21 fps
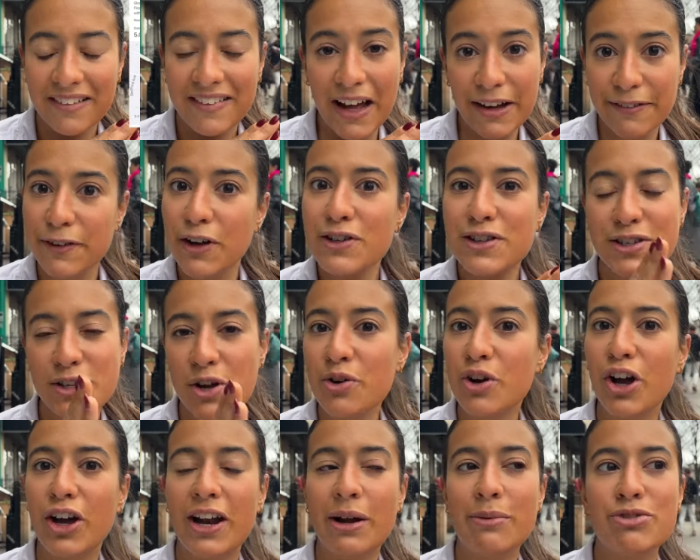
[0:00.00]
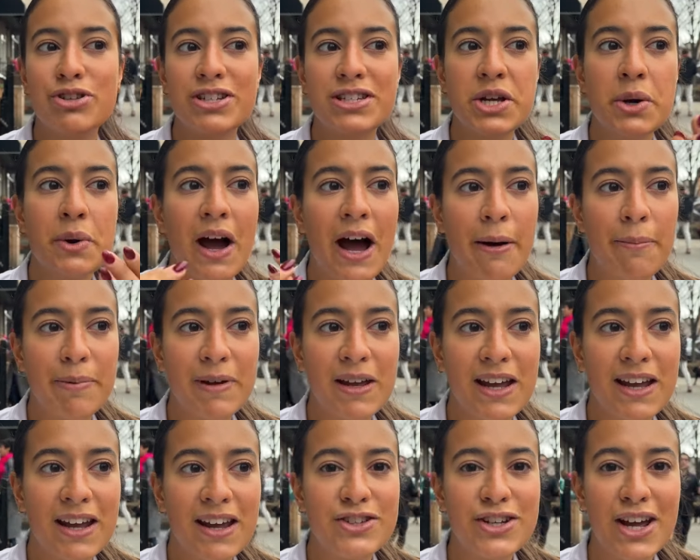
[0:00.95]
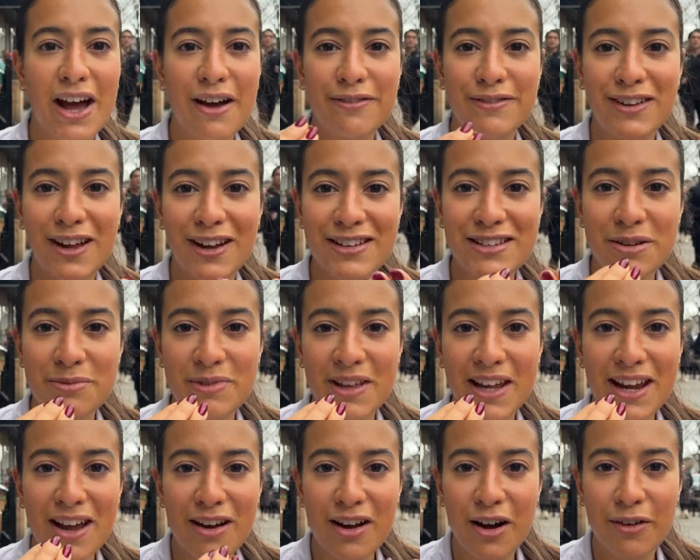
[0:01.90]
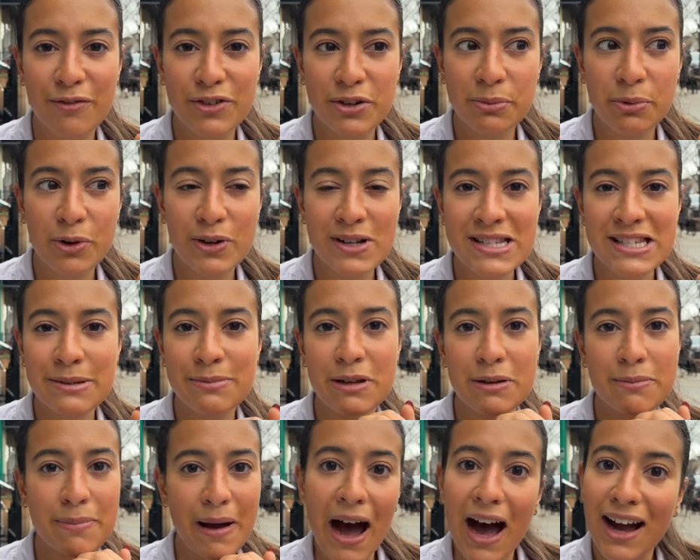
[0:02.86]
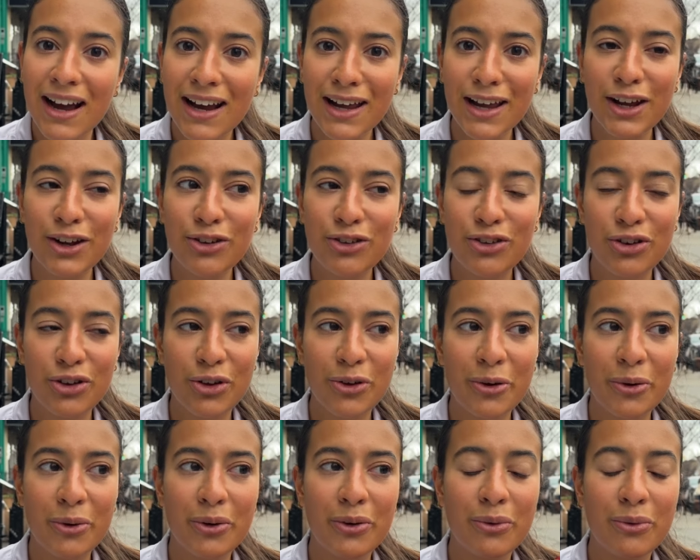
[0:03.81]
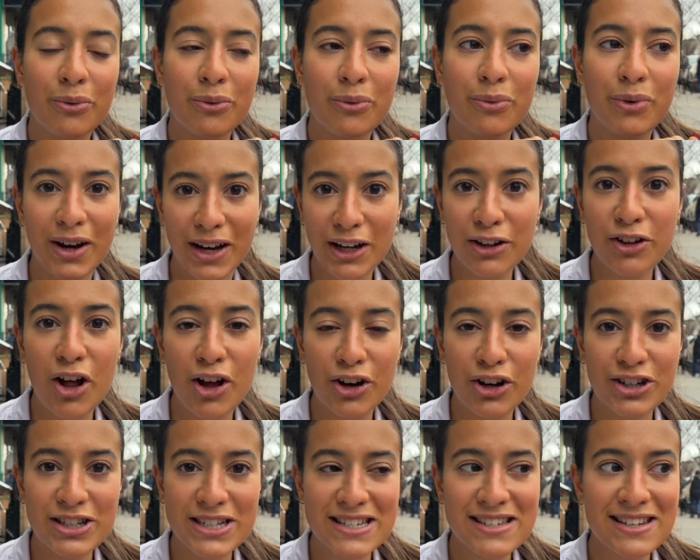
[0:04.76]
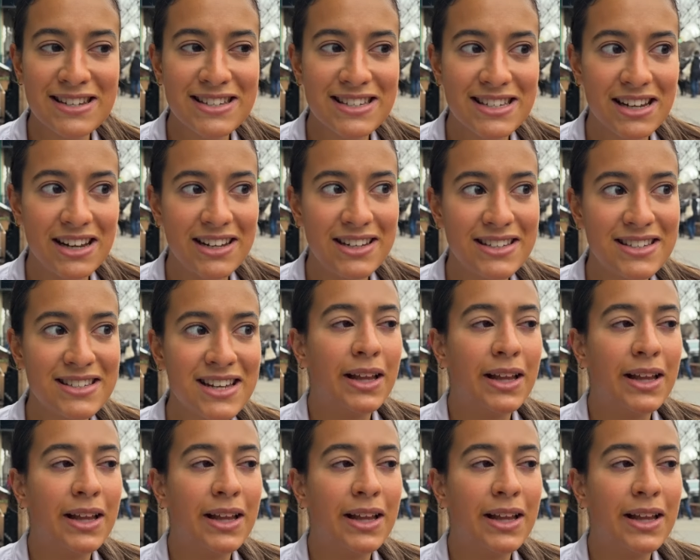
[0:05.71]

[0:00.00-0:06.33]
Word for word: That felt so good. I'm just so happy to have done something uncomfortable and to be back into running longer distances.